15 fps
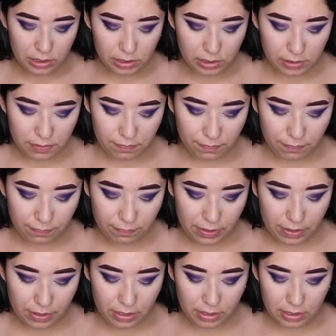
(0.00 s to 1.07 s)
It's a
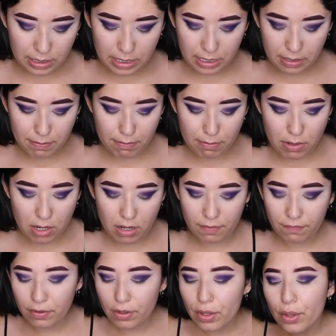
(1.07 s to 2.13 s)
very light
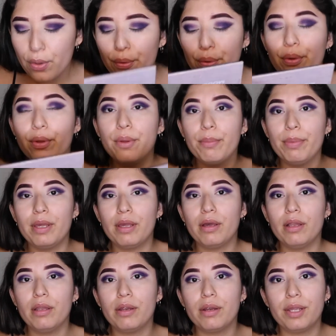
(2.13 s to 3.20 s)
mauve pink
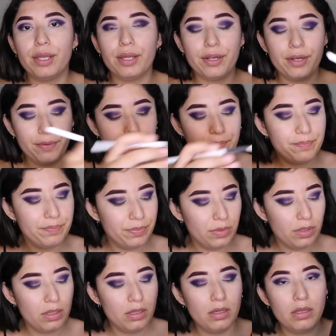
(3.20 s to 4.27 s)
color here.
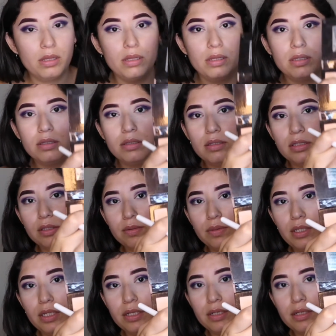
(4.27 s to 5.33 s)
This one
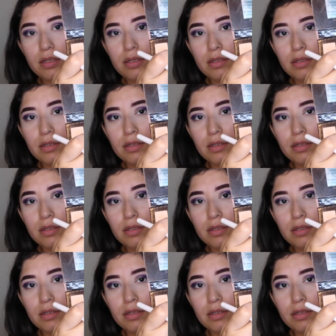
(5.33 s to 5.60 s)
here.